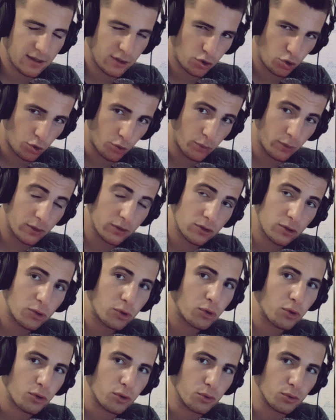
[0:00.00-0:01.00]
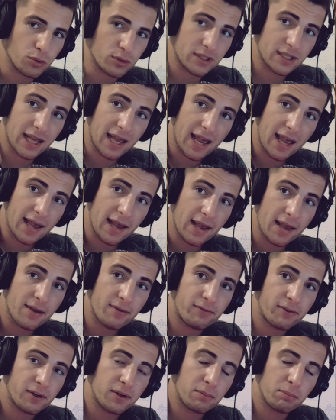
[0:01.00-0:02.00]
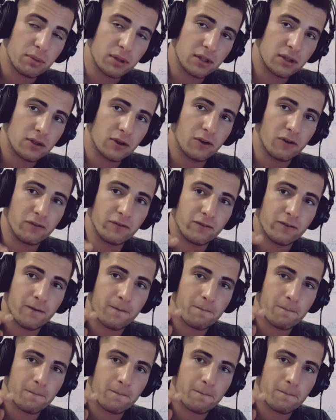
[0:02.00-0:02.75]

You want to use every bit of